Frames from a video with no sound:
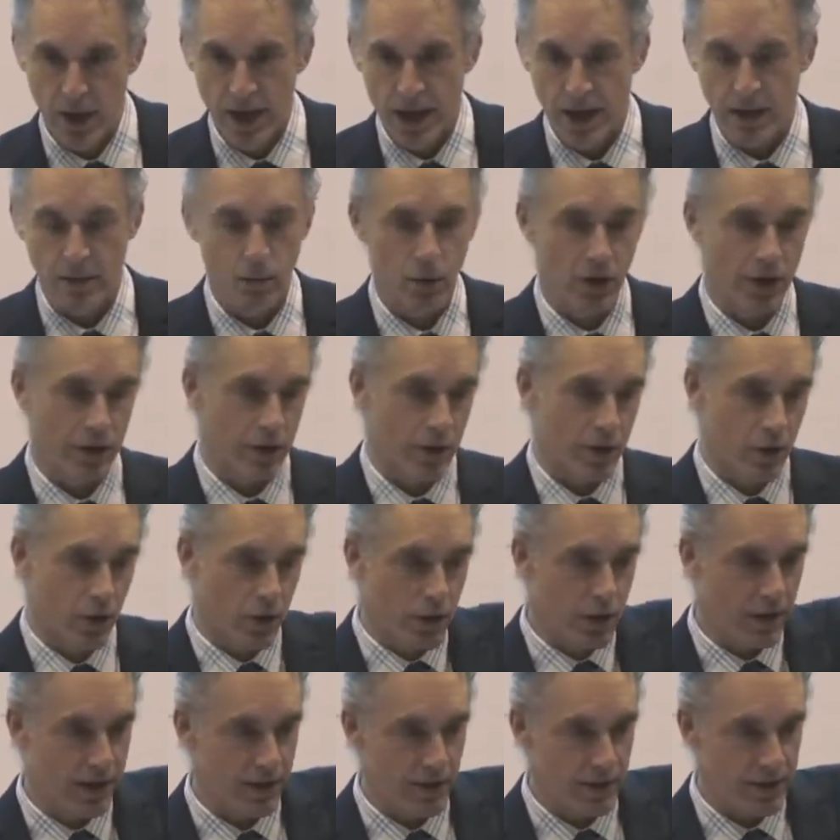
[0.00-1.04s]
And one of the
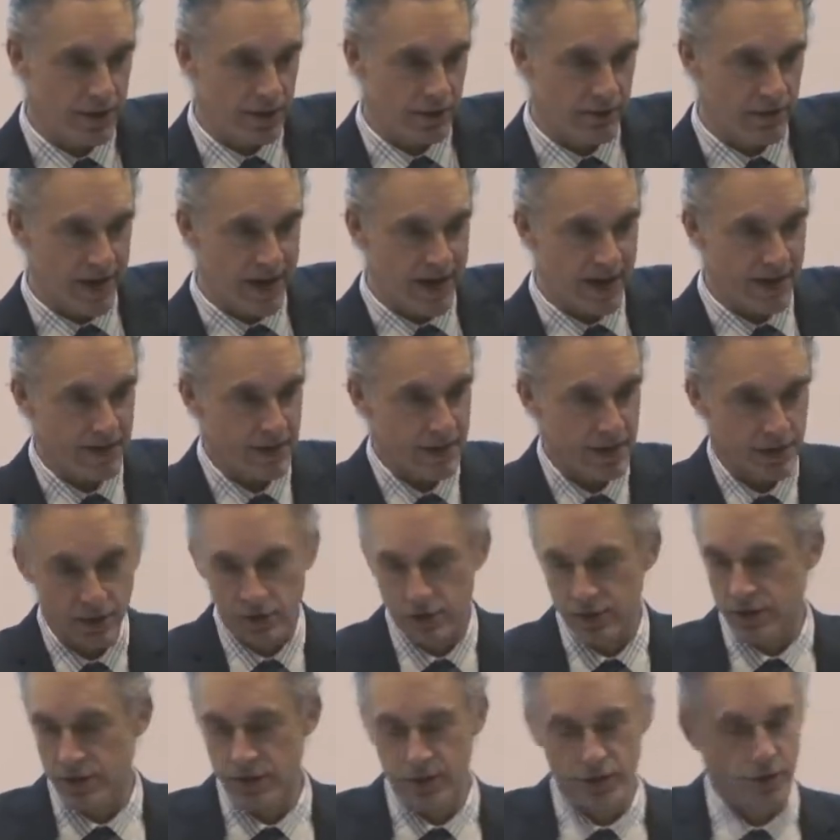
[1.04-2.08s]
corollaries of that is that
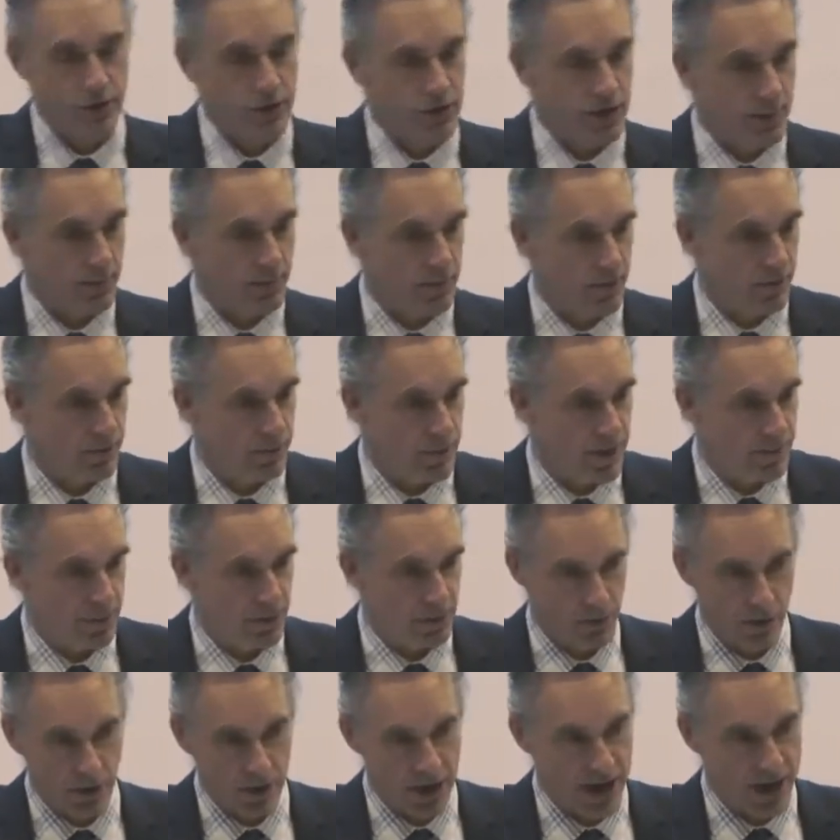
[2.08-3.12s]
there's a certain number of people
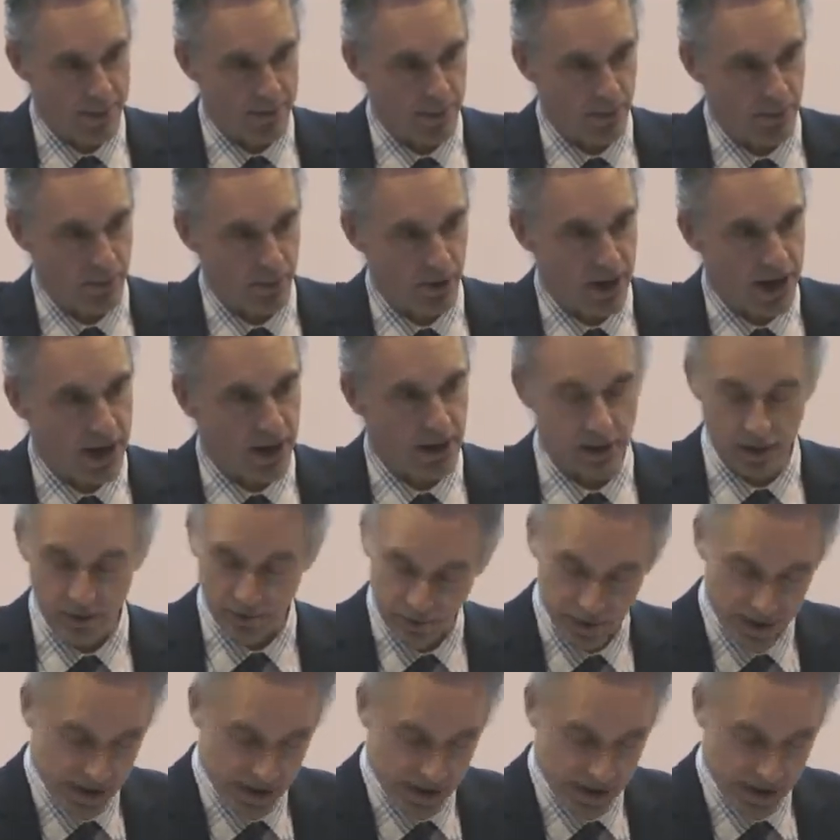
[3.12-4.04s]
who are hyper-productive.